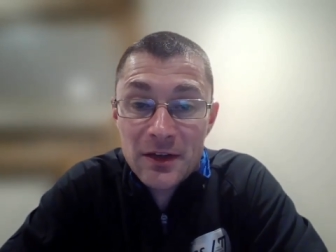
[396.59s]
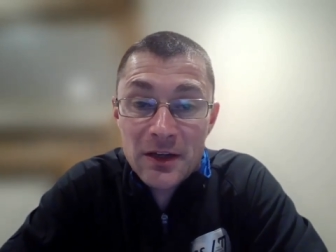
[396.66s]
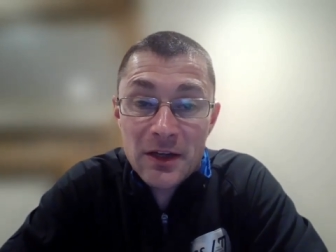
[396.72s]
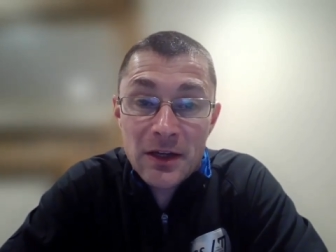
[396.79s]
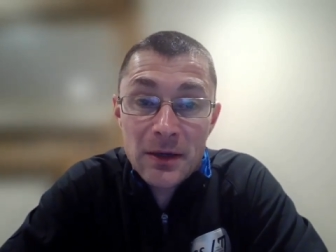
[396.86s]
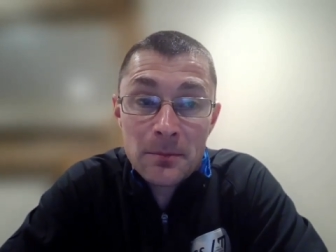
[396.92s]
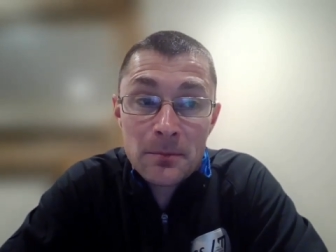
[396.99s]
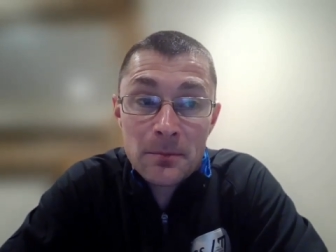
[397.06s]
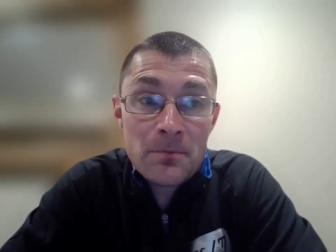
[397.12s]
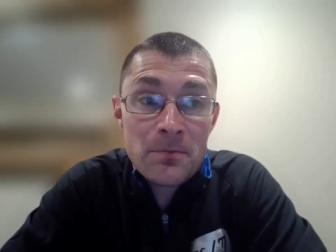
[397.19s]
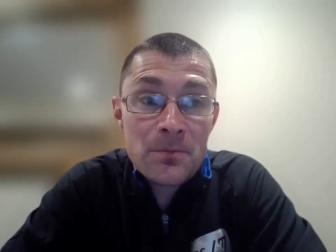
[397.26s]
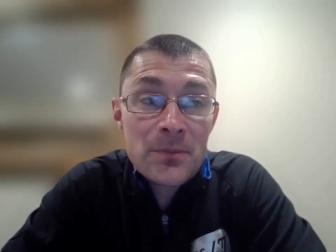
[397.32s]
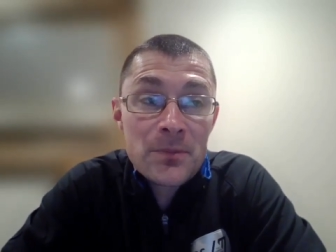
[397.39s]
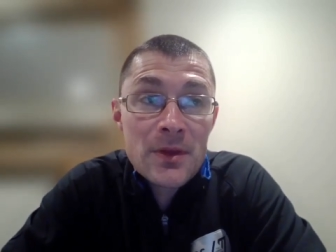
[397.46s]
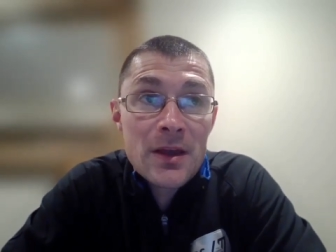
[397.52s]

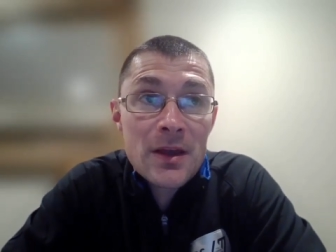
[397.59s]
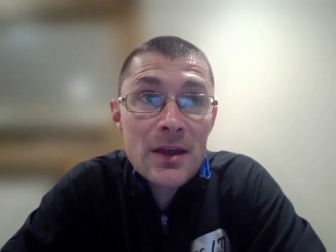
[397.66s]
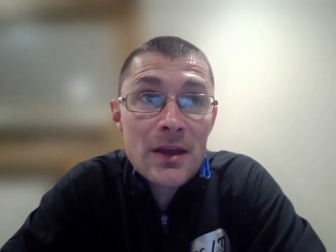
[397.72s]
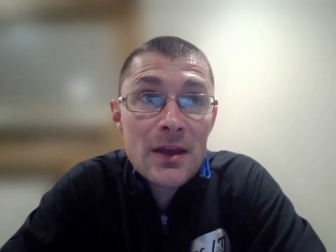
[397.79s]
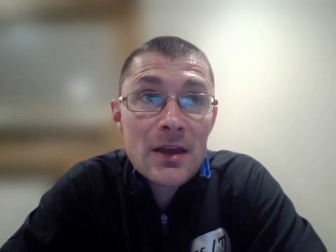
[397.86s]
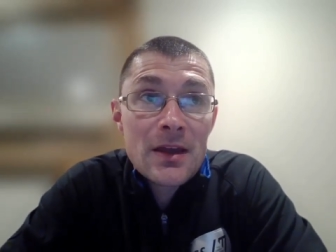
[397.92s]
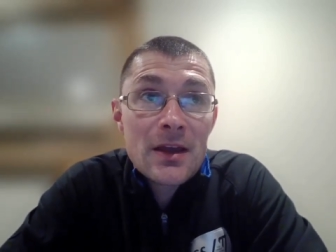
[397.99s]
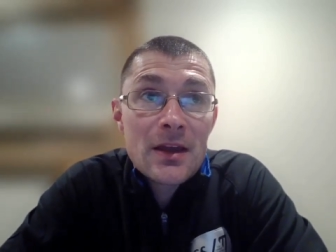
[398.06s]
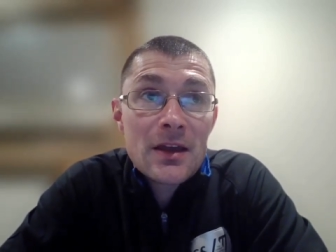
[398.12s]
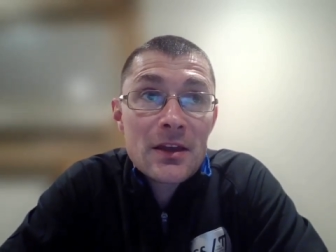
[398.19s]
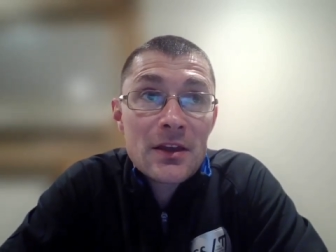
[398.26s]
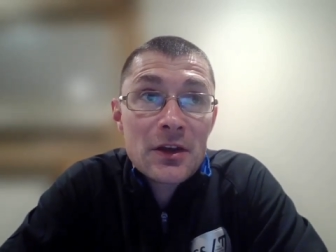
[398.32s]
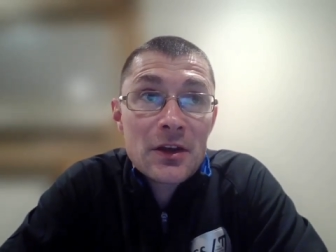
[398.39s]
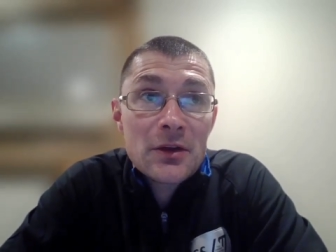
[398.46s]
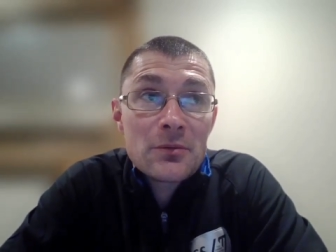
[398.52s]
Um,
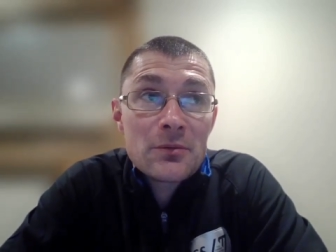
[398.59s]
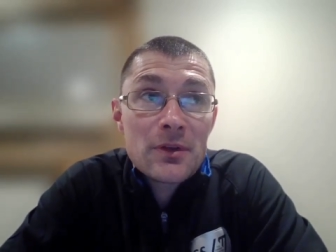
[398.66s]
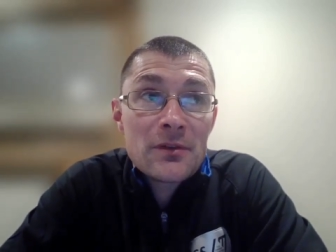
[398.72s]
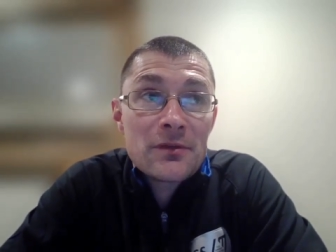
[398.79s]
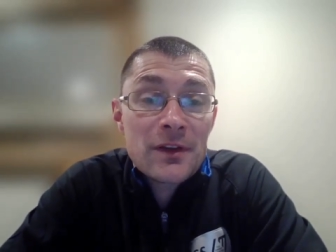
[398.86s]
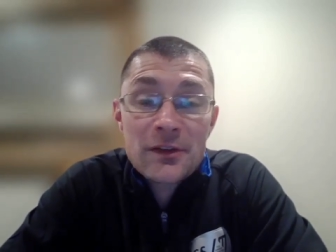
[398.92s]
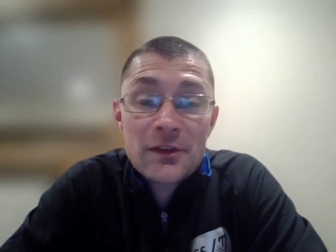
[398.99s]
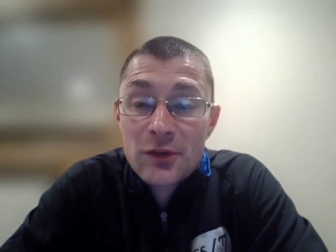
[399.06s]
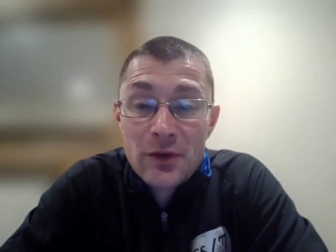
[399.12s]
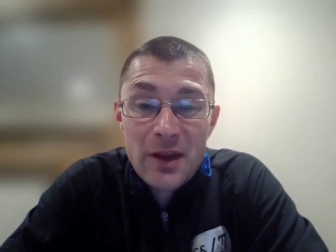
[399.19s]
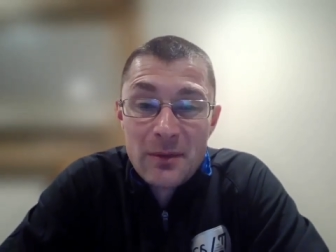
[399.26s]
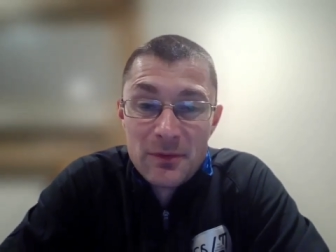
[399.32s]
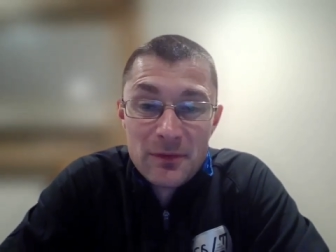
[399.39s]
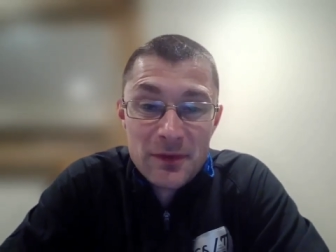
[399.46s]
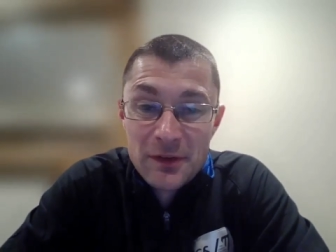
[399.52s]
you know, if things
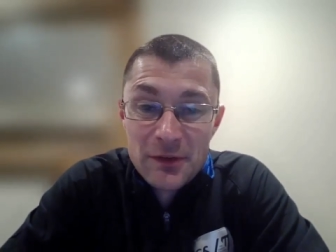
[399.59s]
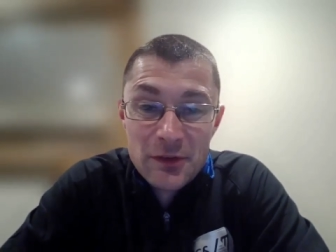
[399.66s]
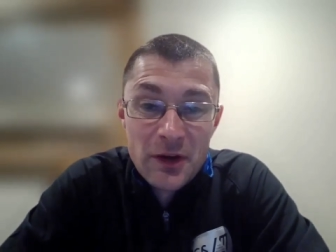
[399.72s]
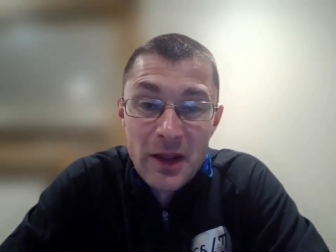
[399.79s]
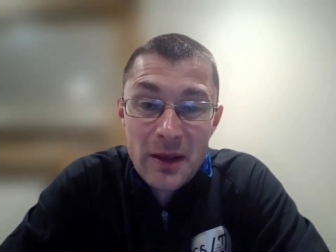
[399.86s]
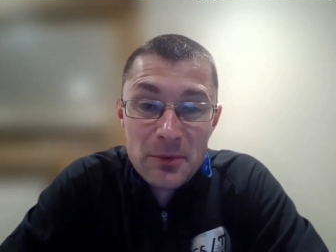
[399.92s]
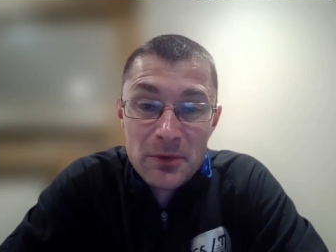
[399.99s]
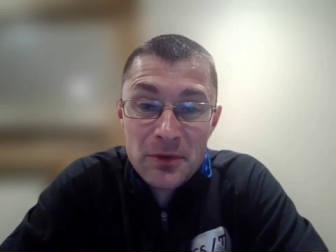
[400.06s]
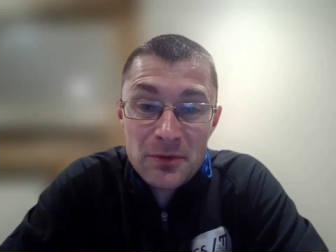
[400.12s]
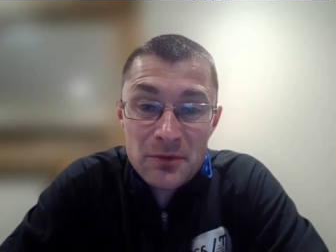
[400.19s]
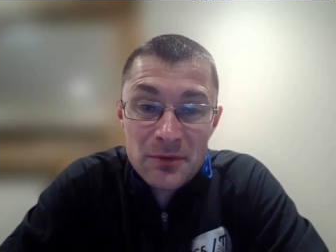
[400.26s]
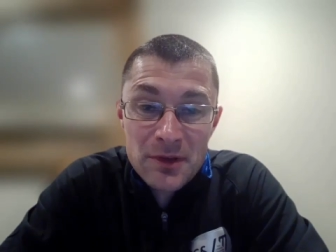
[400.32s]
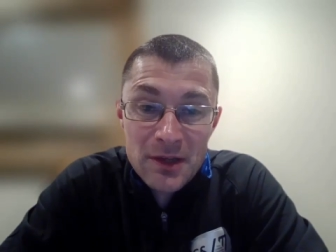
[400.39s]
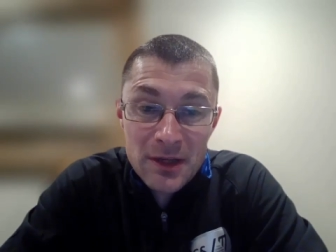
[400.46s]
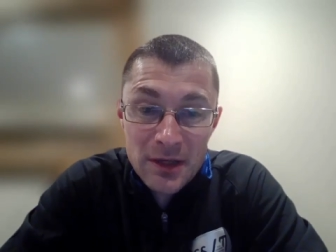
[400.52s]
don't happen, things don't happen.